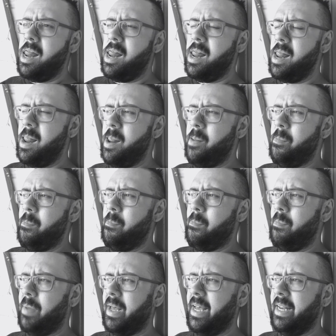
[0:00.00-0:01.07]

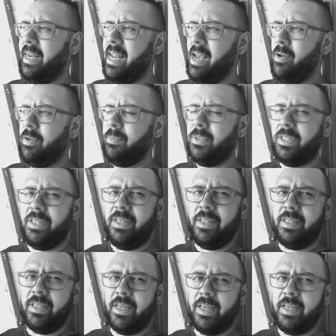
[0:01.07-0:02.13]
And now I'm
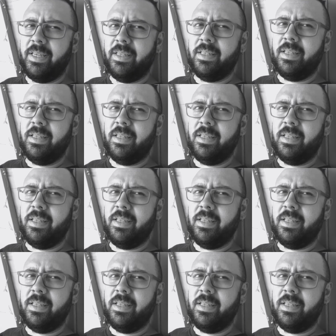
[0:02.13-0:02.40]
doing it.